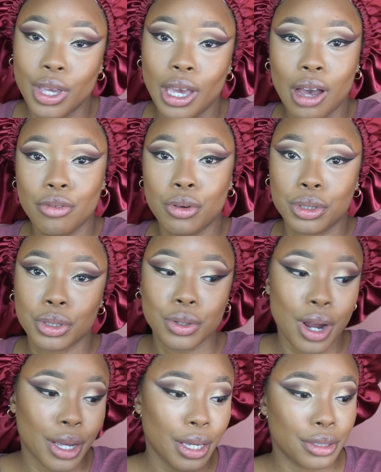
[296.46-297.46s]
Can't afford to
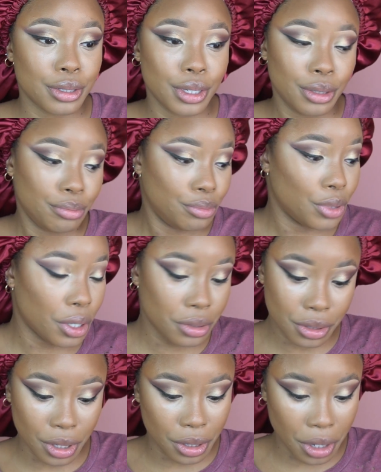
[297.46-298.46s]
crack here today.
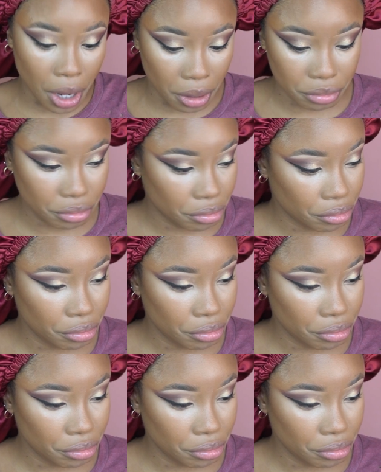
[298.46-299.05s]
Not today.